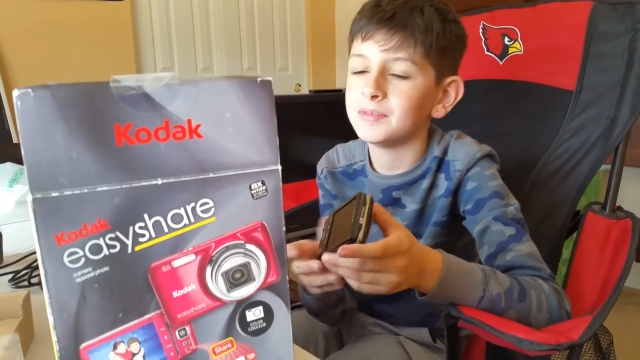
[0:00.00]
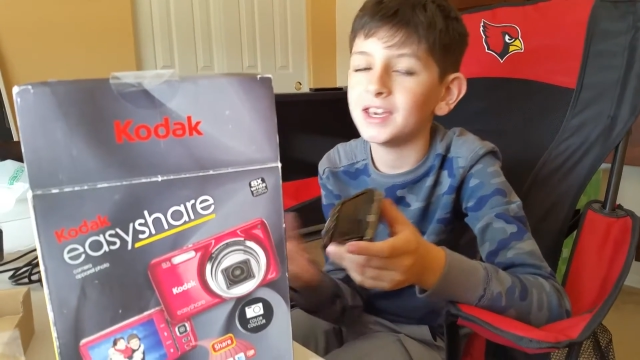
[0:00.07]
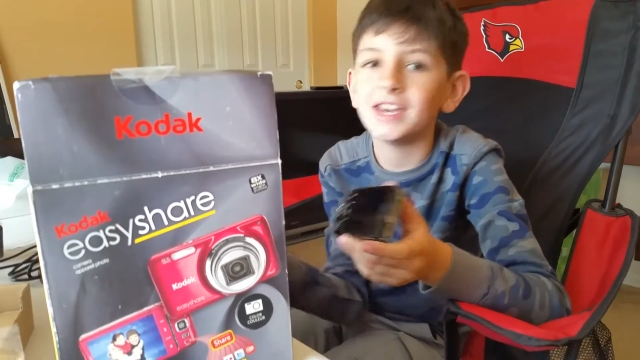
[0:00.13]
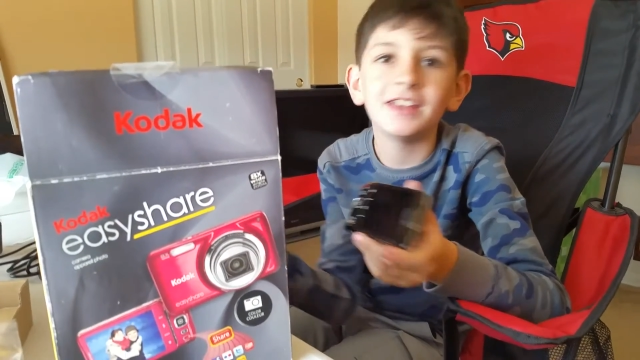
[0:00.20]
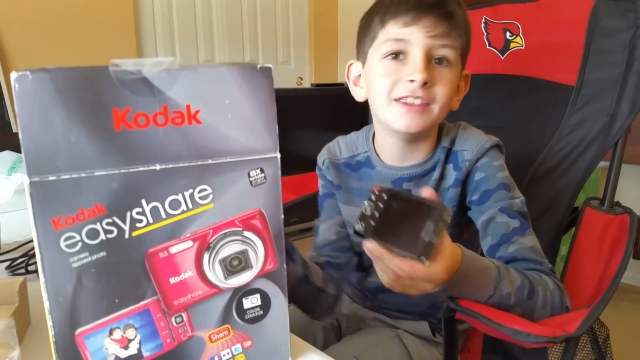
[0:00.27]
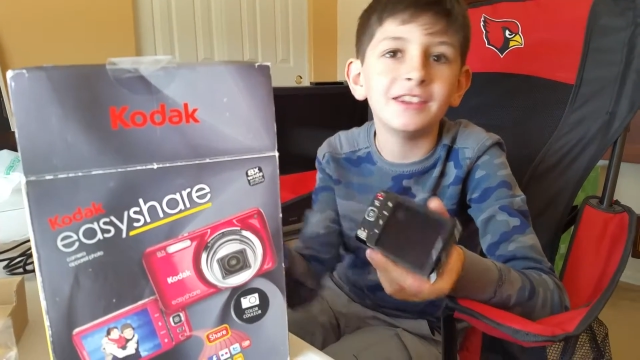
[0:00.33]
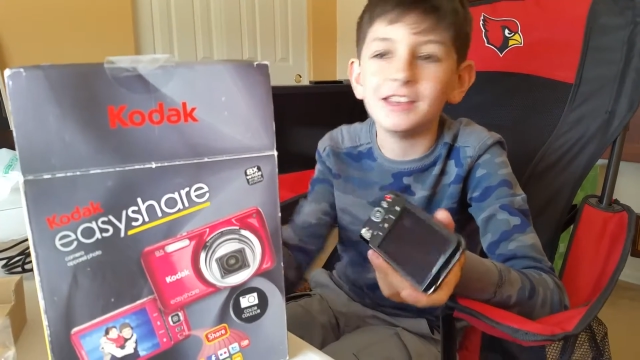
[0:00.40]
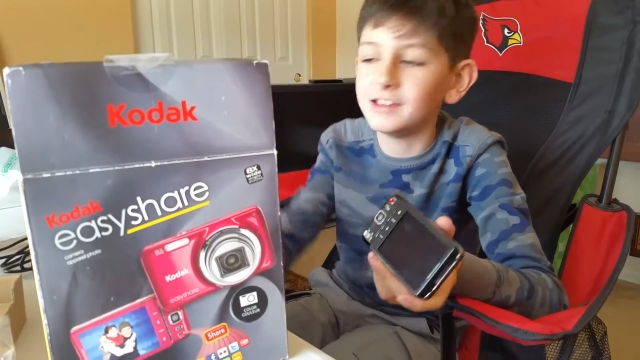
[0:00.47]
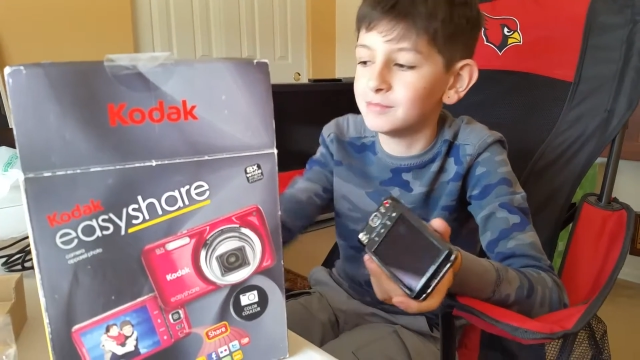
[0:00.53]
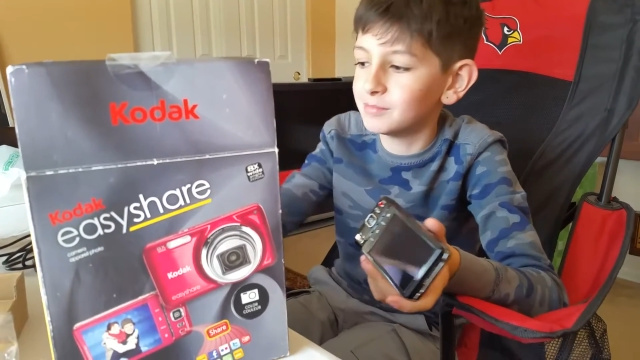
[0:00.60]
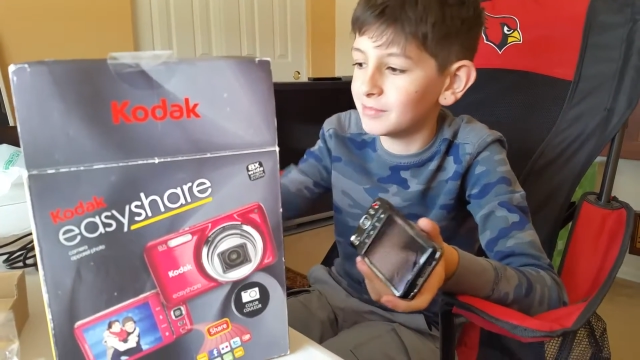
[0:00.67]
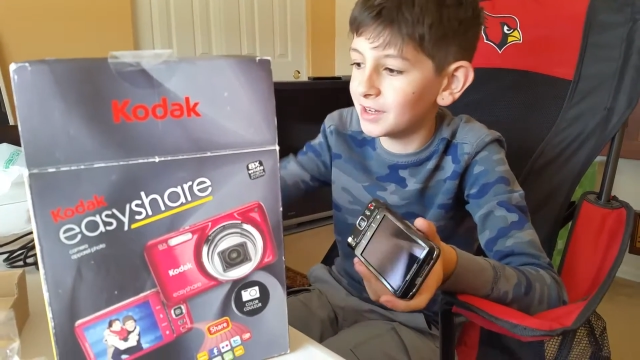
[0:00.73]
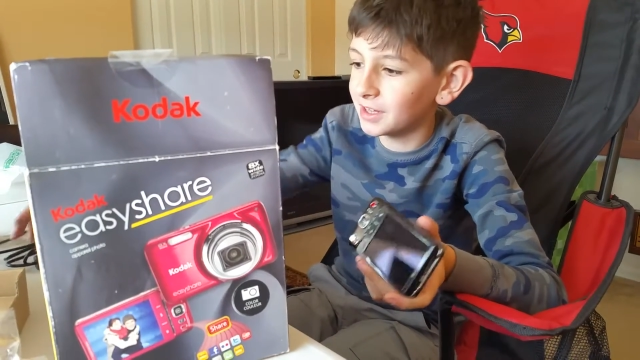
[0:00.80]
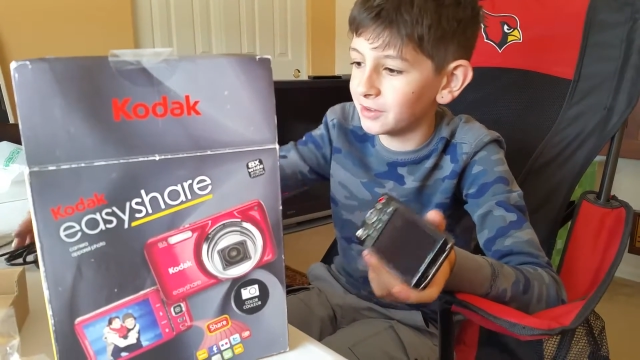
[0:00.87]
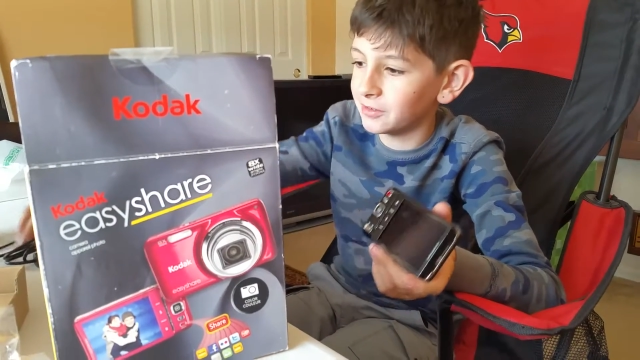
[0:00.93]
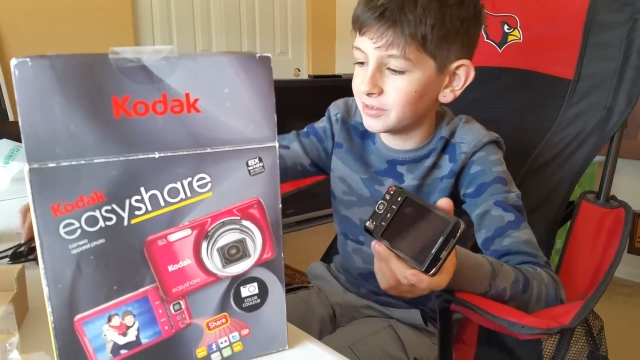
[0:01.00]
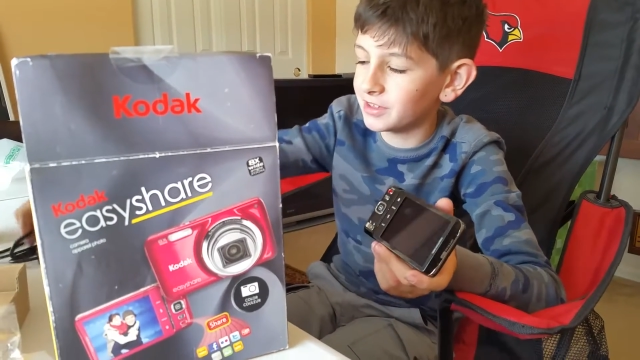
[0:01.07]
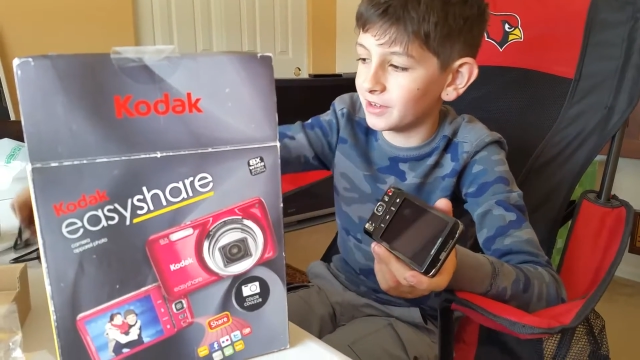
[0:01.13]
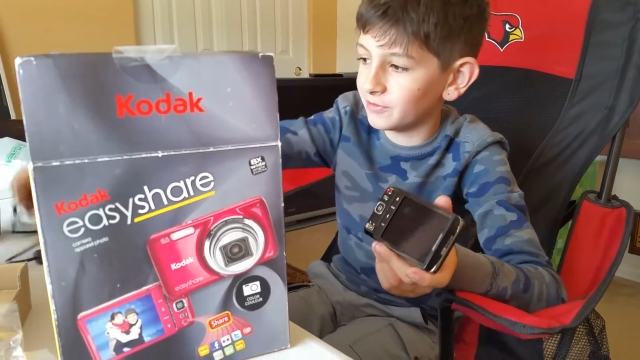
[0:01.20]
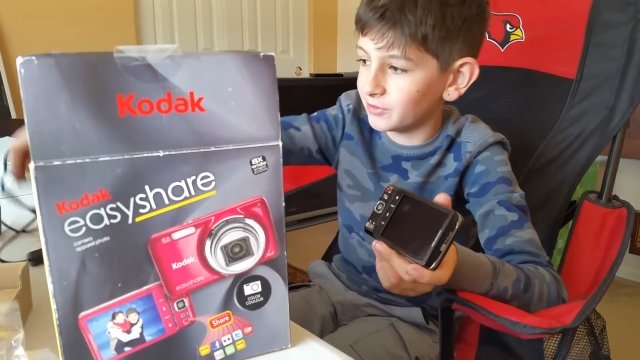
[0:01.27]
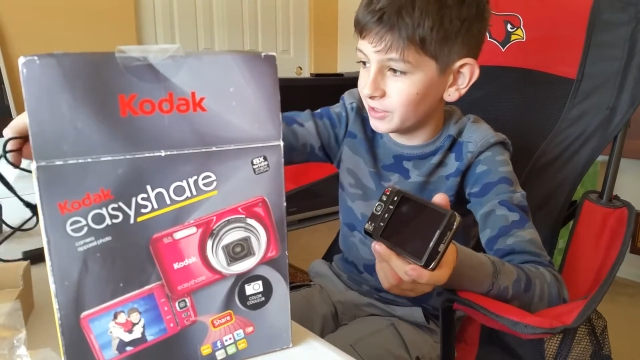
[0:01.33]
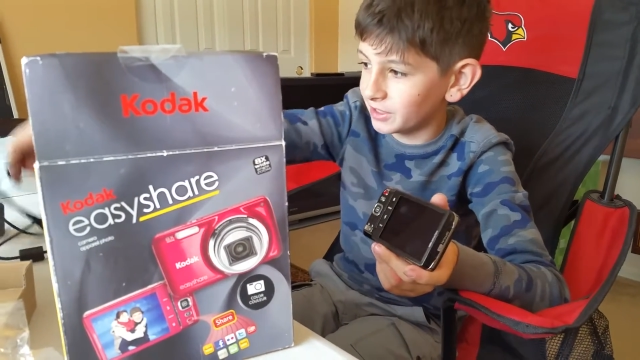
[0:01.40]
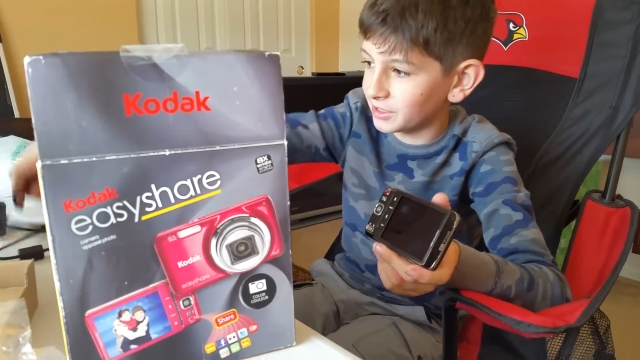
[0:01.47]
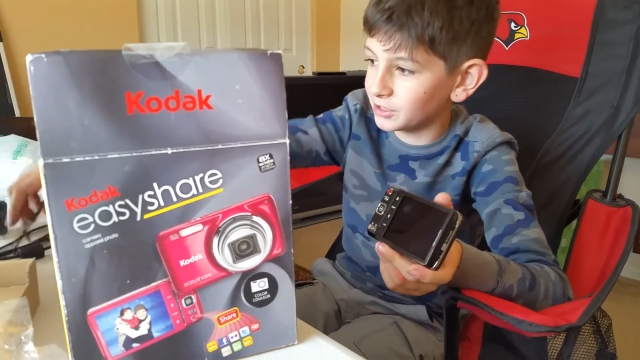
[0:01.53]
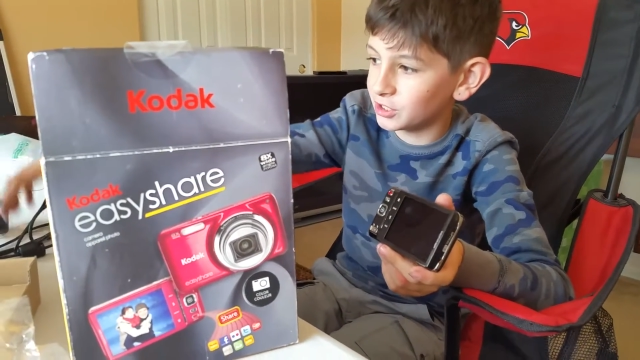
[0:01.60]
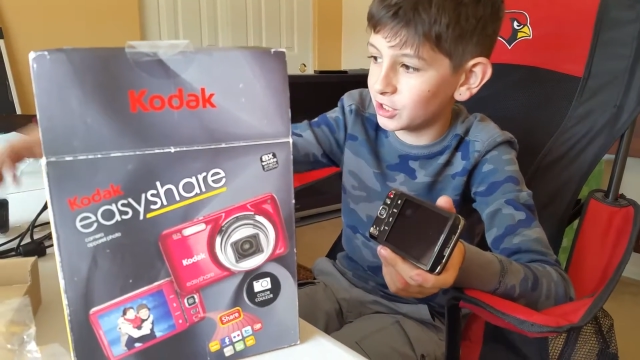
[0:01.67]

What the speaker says: And the other stuff like the